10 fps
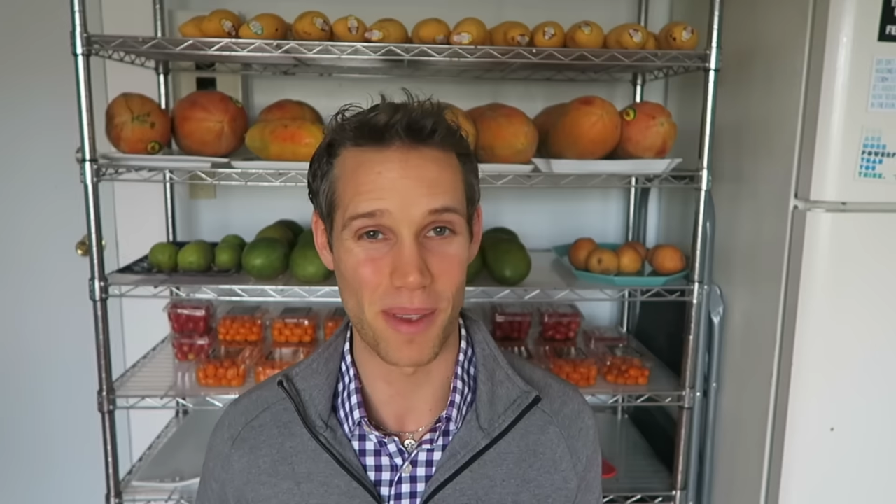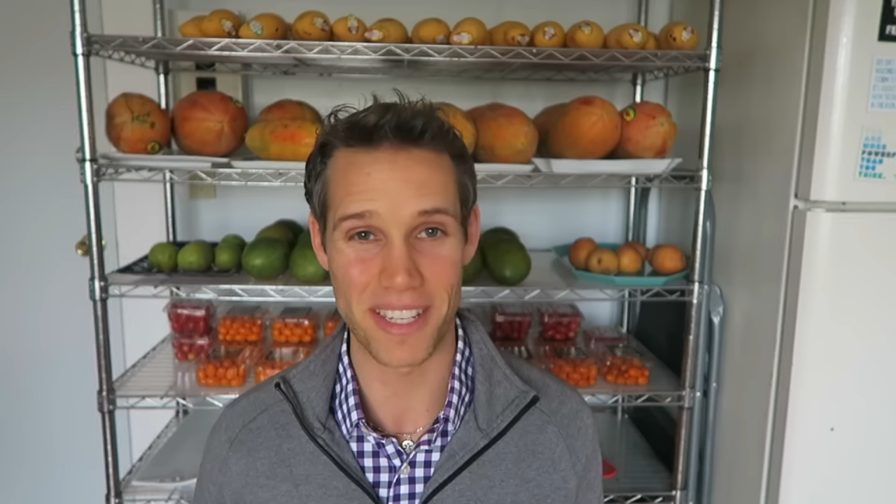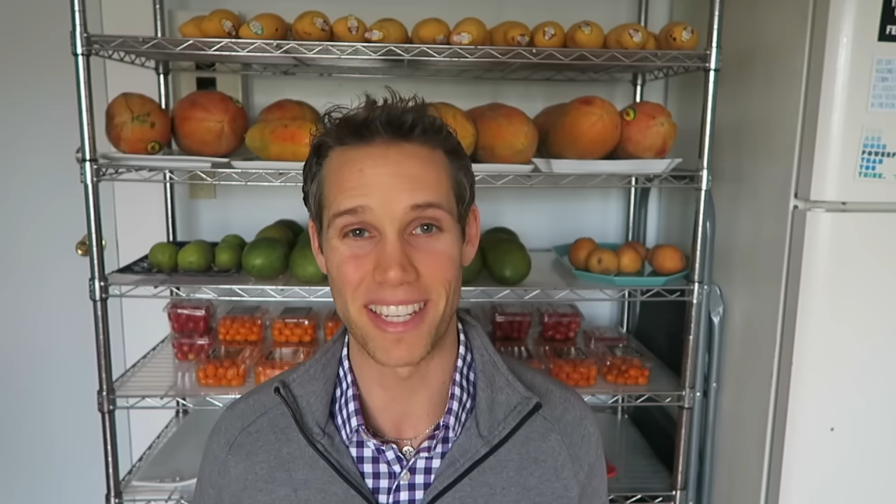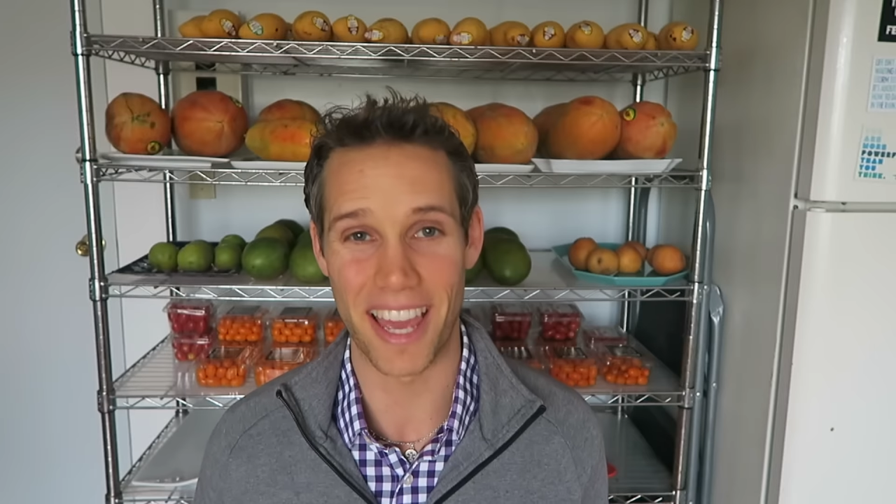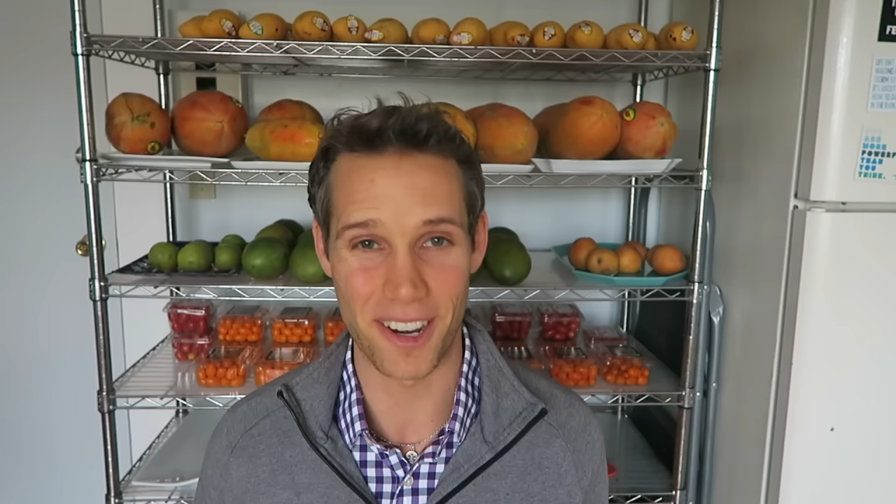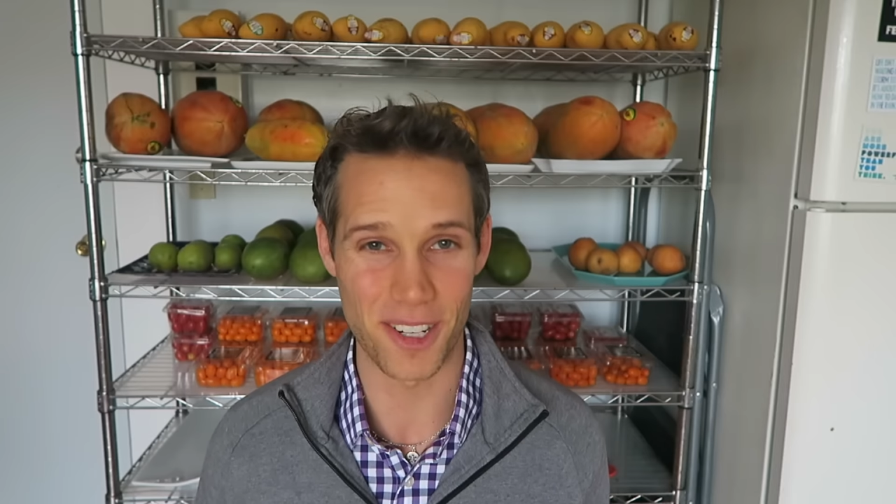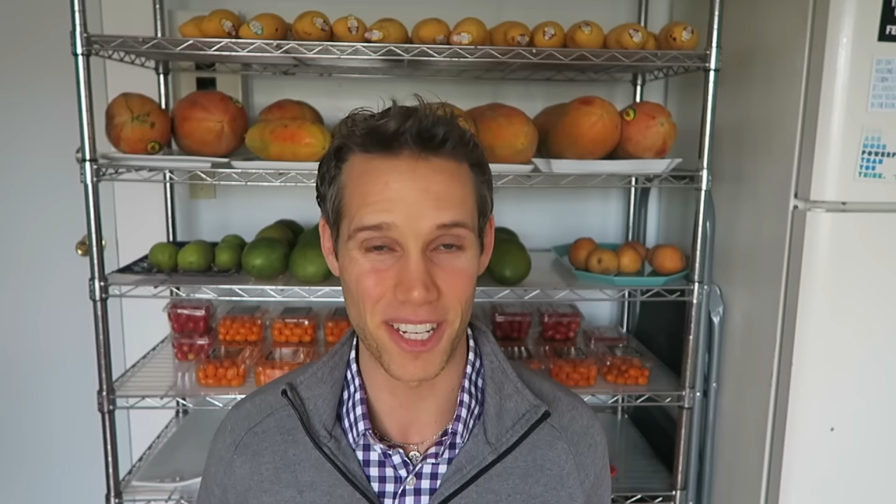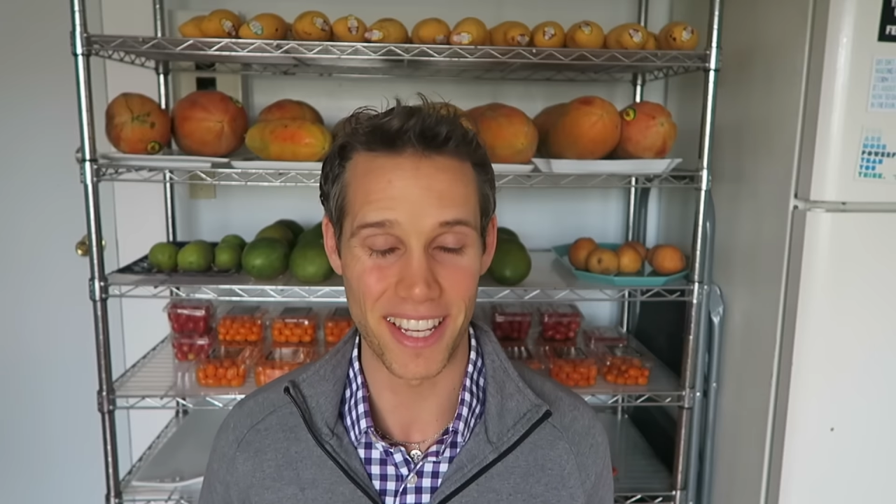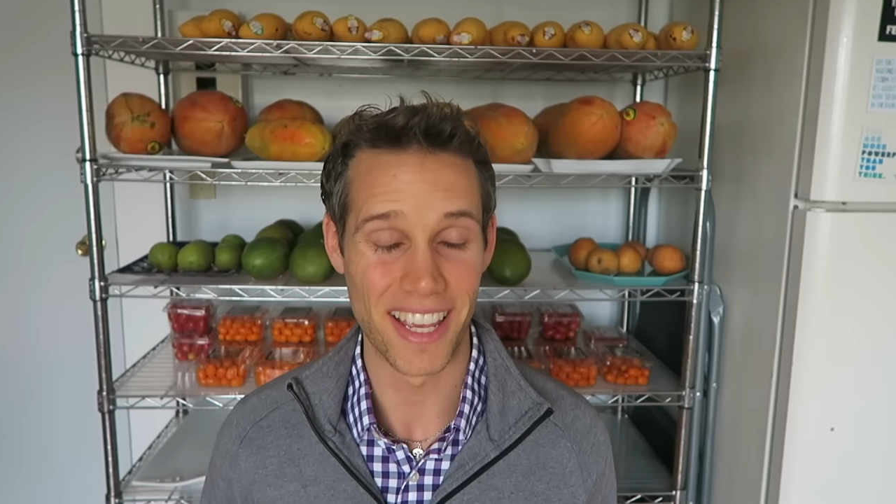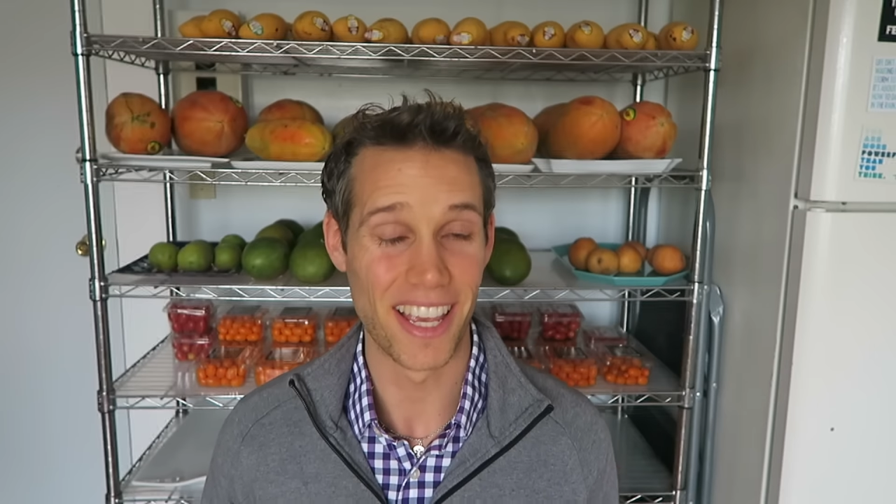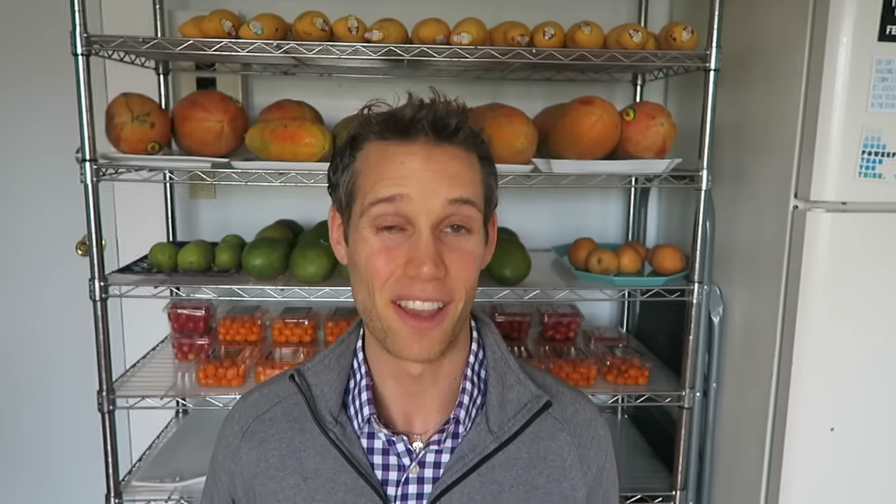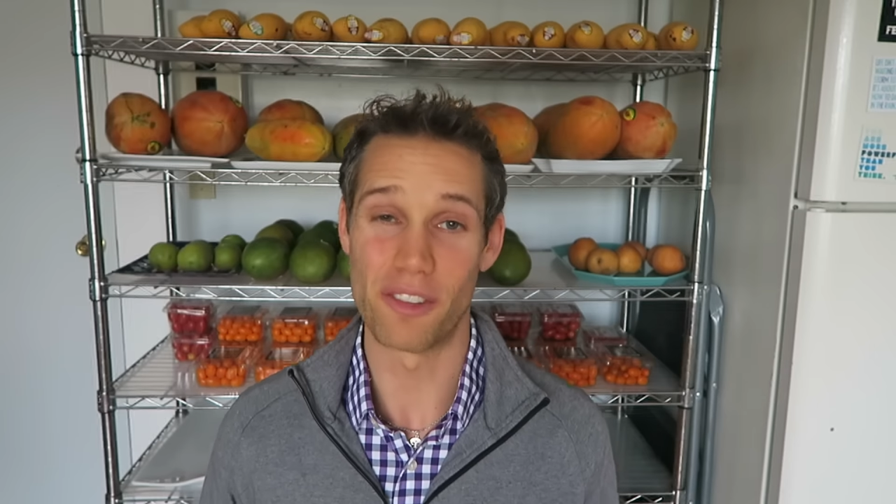amazing energy.